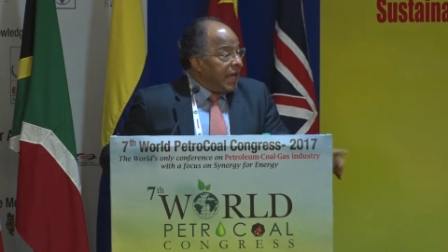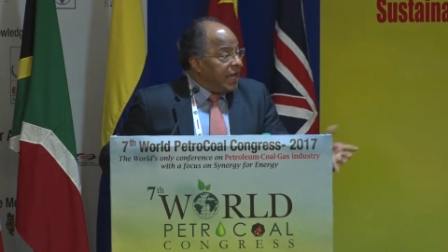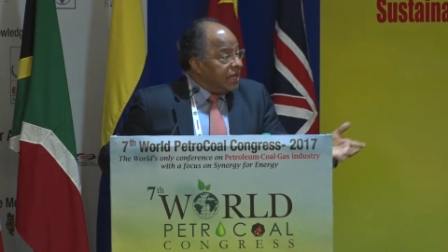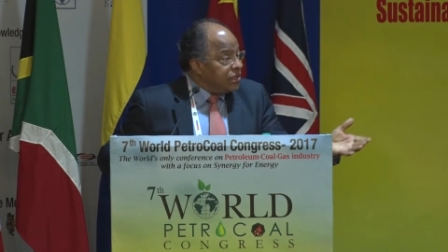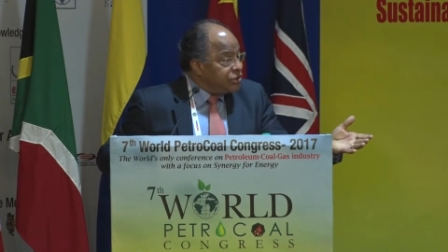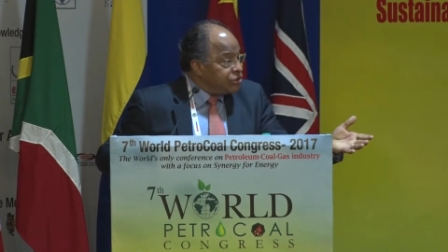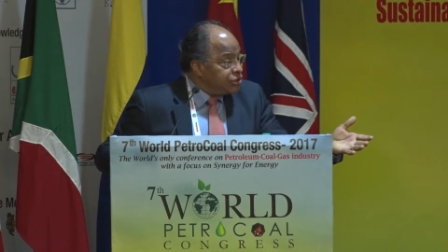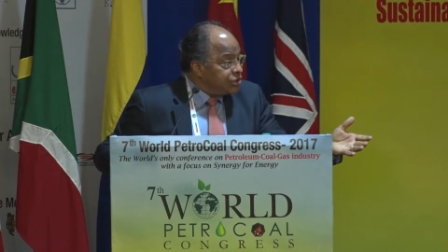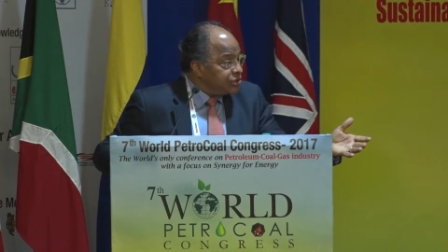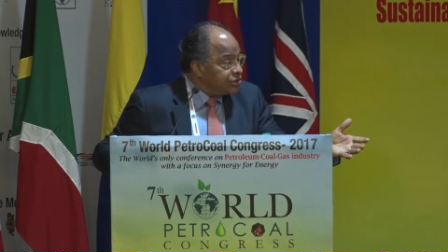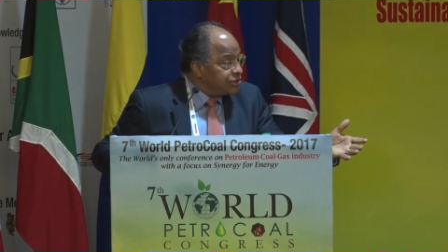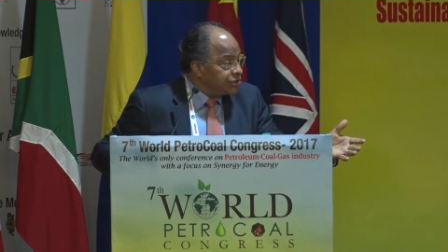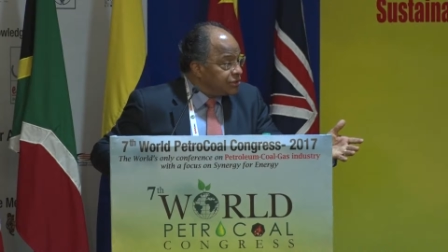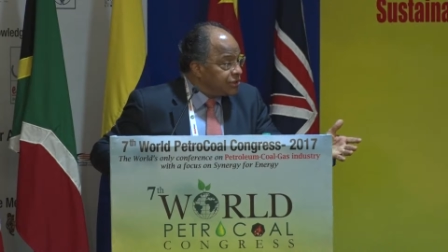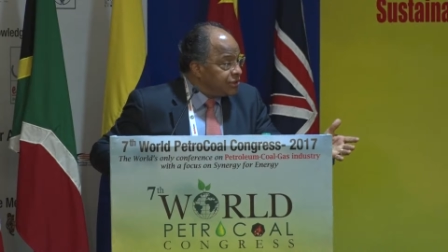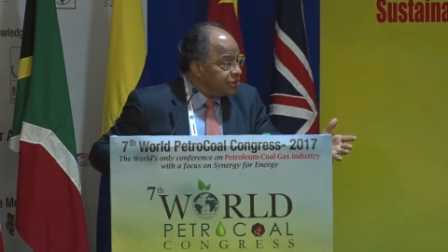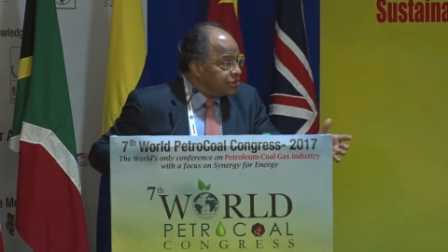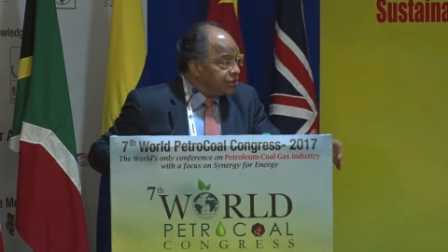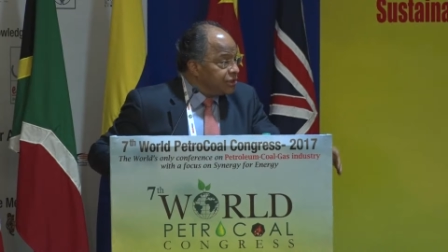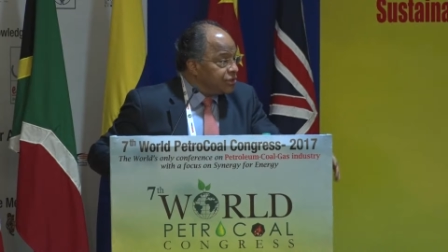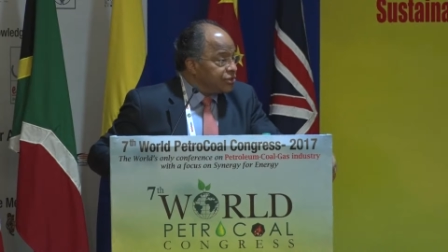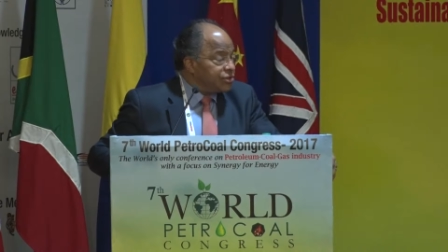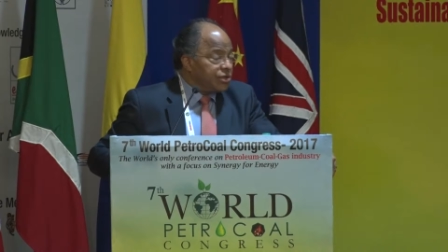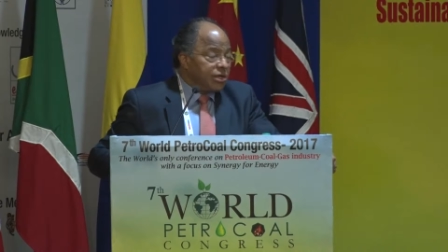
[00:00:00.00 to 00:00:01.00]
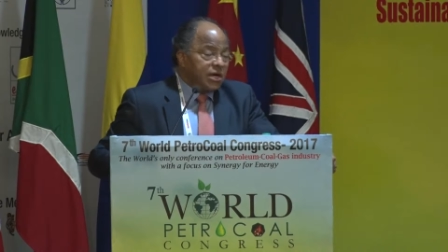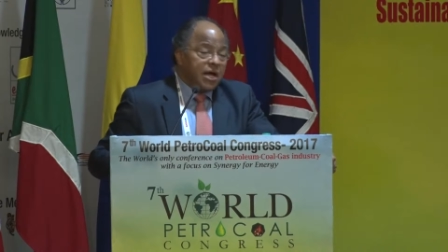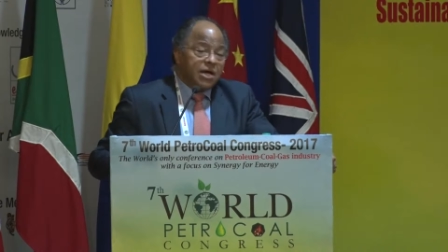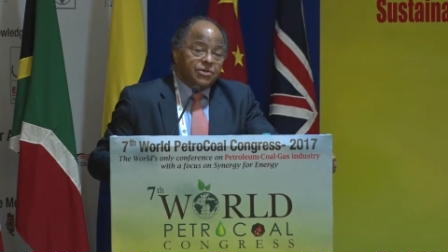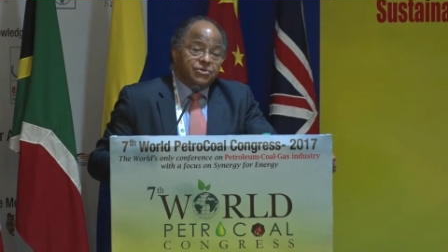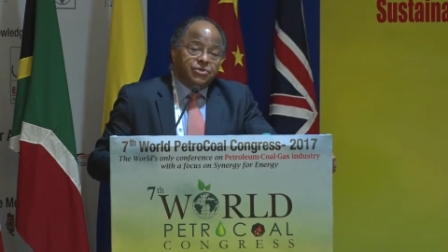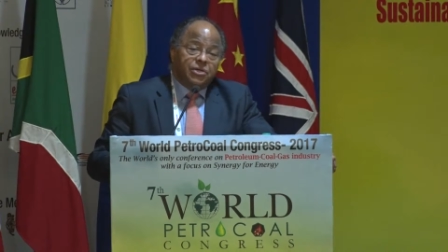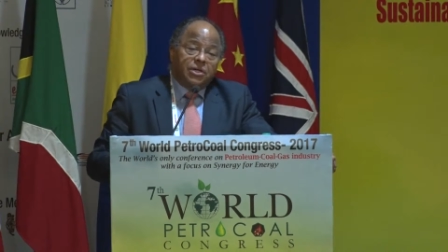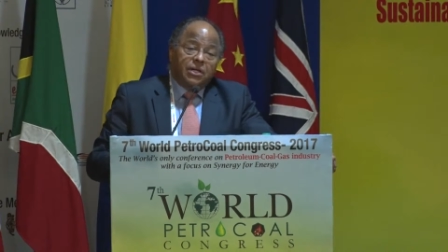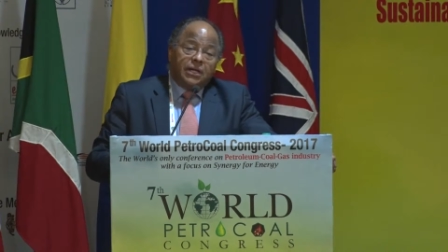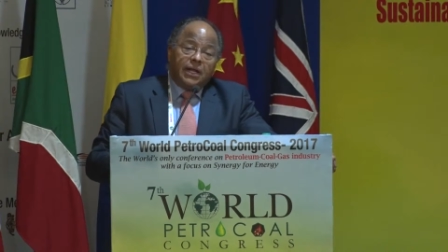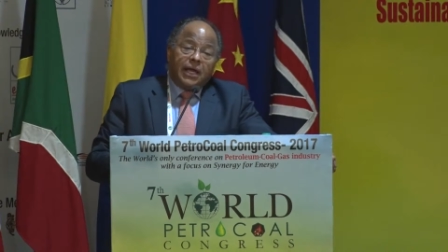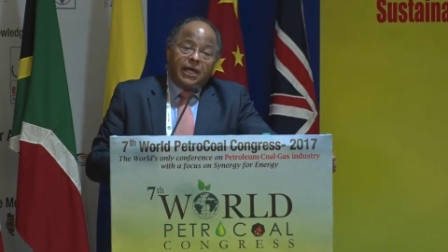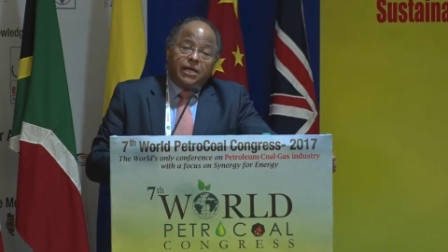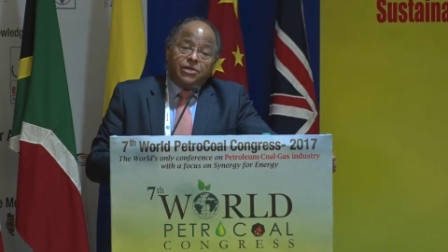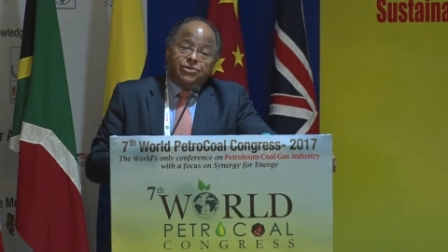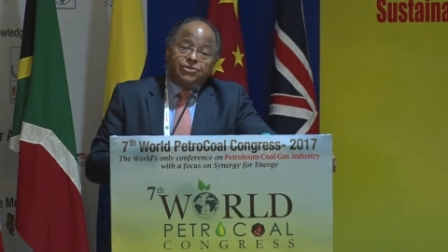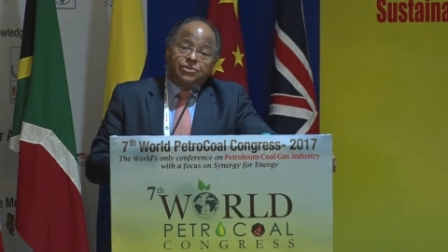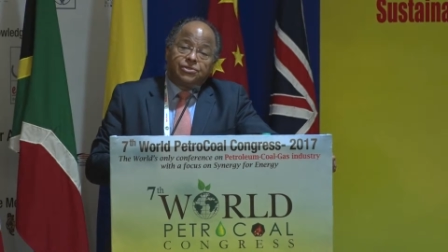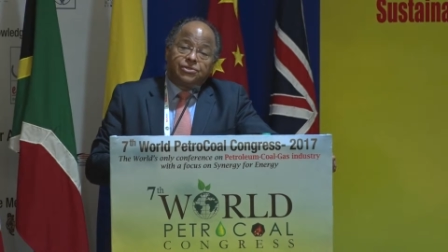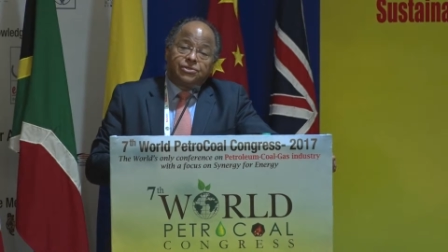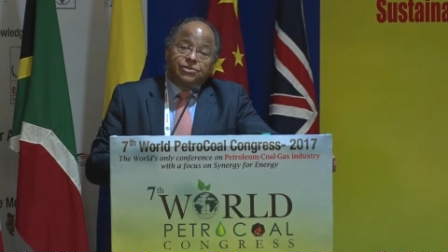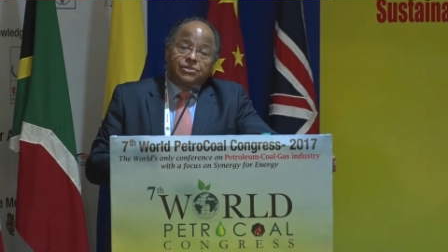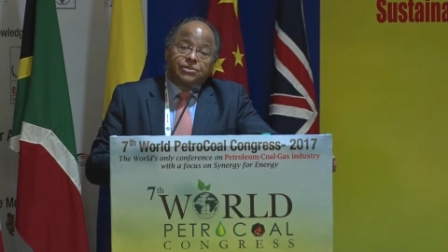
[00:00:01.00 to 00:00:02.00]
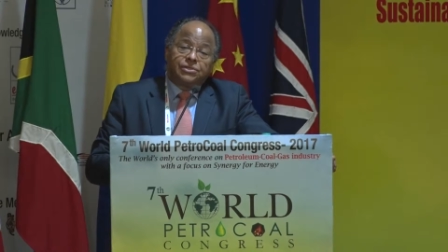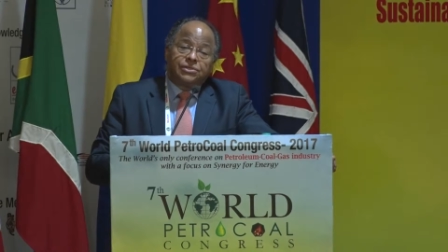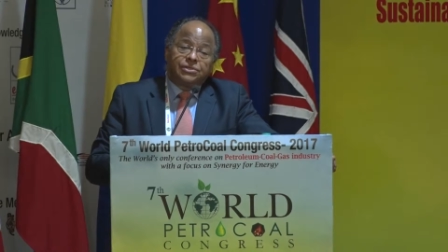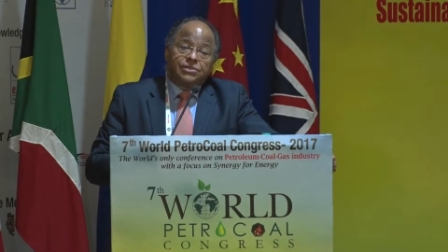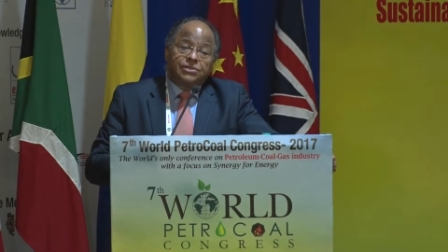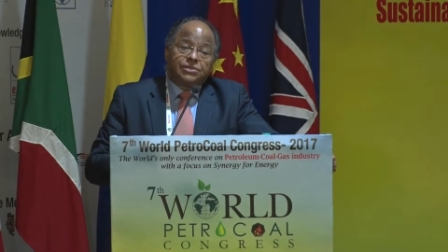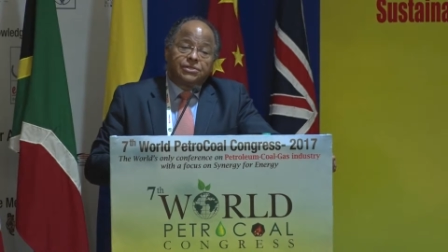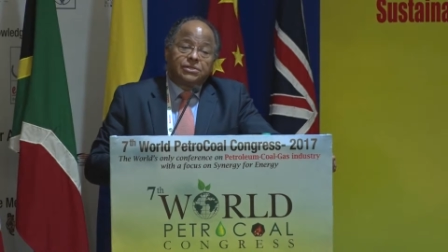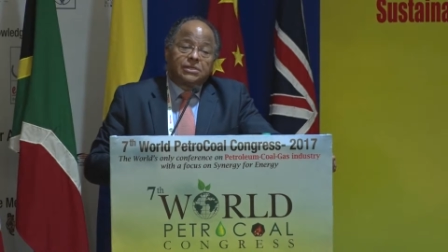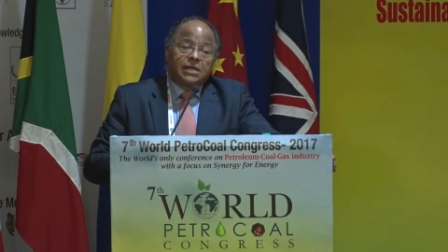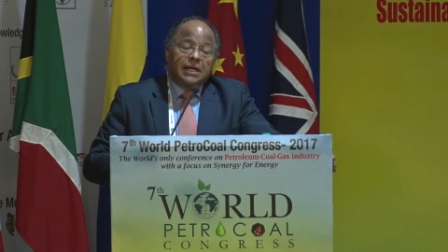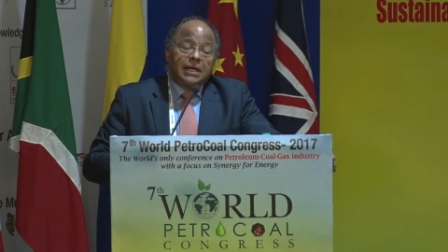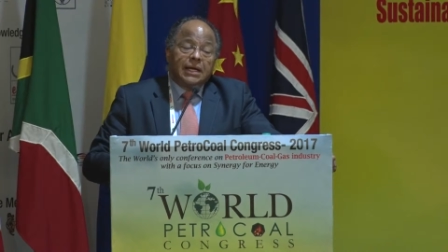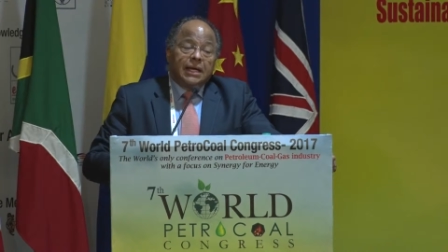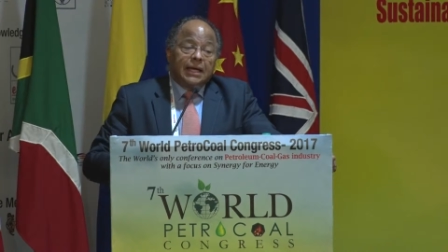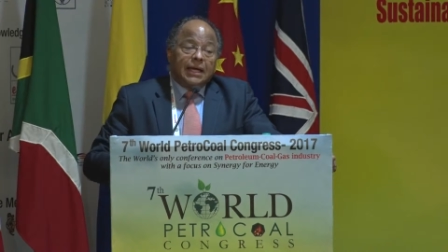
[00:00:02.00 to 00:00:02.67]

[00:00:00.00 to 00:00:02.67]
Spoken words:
agencies, international agencies,